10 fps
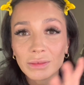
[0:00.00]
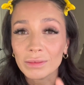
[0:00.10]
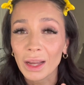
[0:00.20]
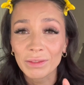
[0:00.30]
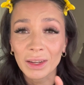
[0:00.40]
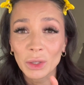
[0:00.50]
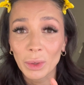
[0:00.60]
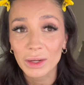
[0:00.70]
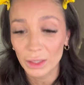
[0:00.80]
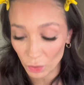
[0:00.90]
I find a way
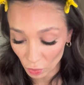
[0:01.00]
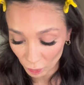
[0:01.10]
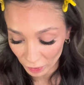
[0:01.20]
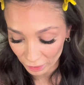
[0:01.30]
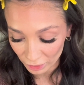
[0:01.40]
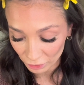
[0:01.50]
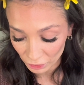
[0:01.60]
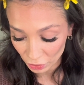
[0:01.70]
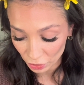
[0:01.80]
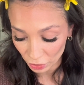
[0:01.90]
to incorporate this for
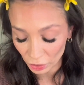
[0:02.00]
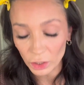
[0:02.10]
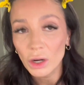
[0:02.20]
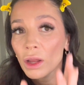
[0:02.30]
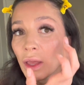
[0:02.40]
sure.